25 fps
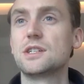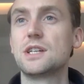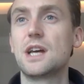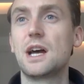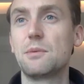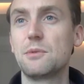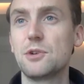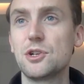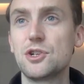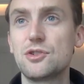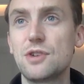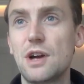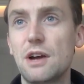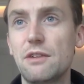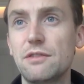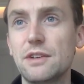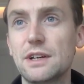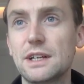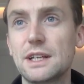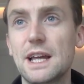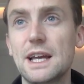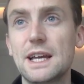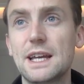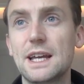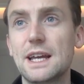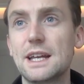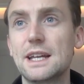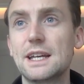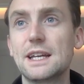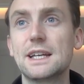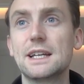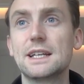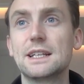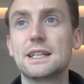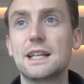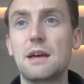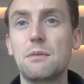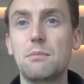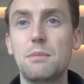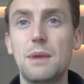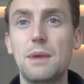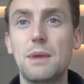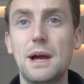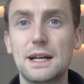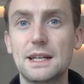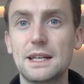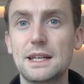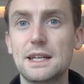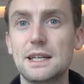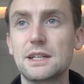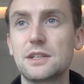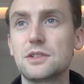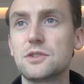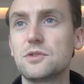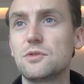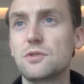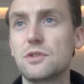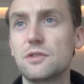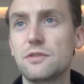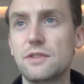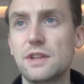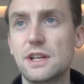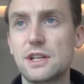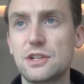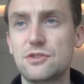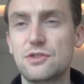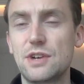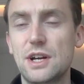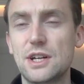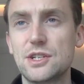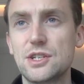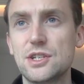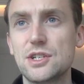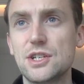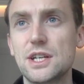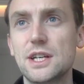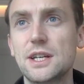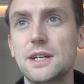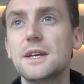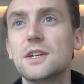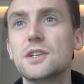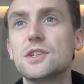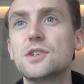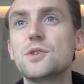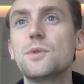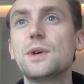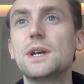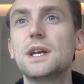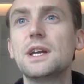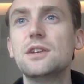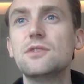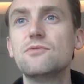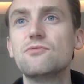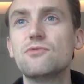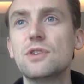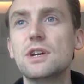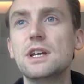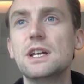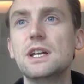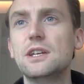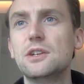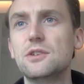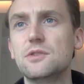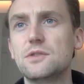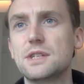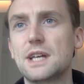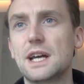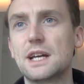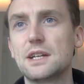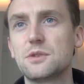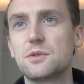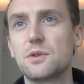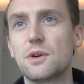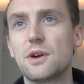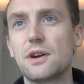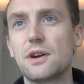how much traffic they're getting, their backlinks, all of their strategy. So we can really use that to our